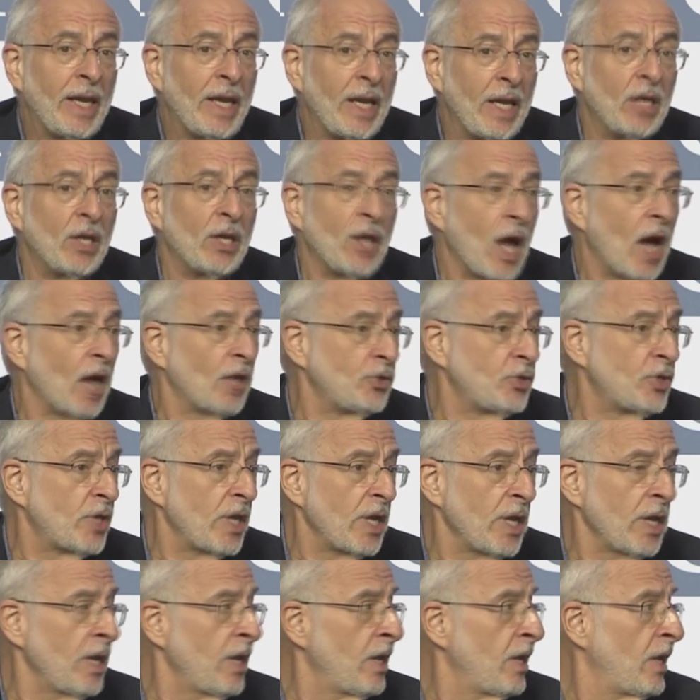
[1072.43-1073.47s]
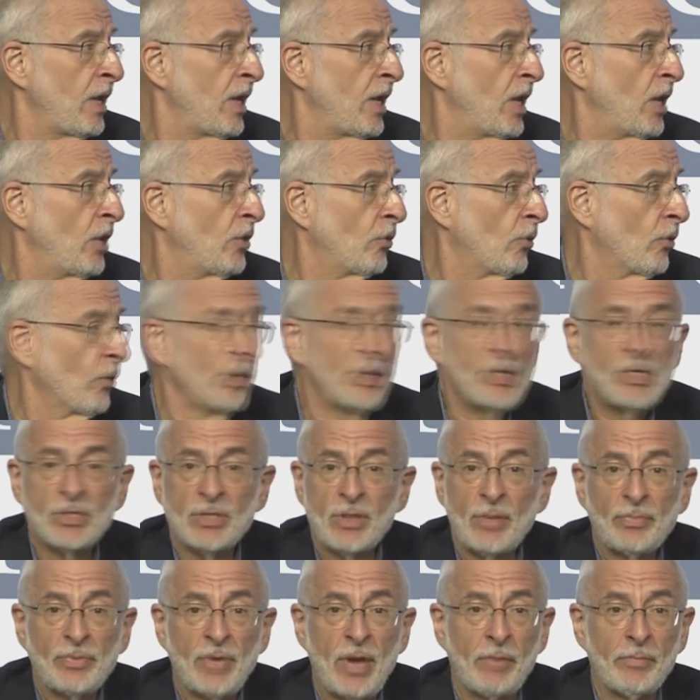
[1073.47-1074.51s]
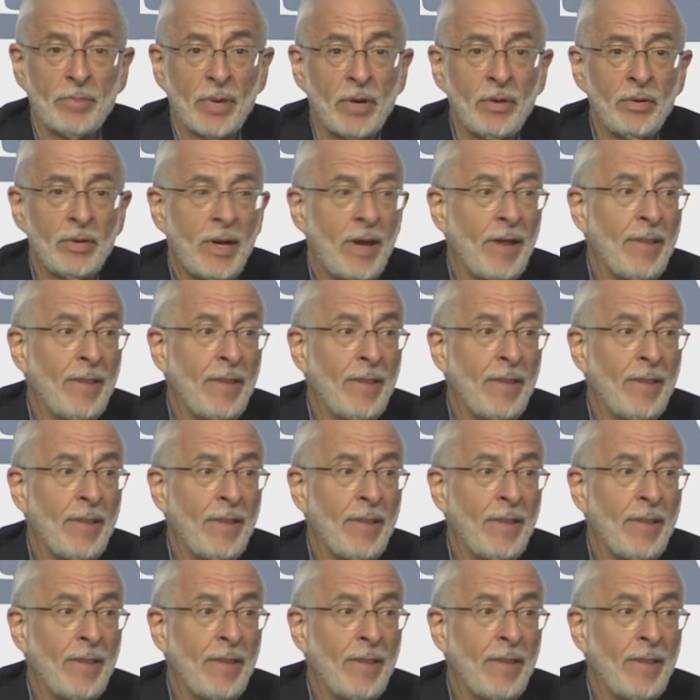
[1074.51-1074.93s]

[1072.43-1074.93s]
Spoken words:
in Nanjing in early September.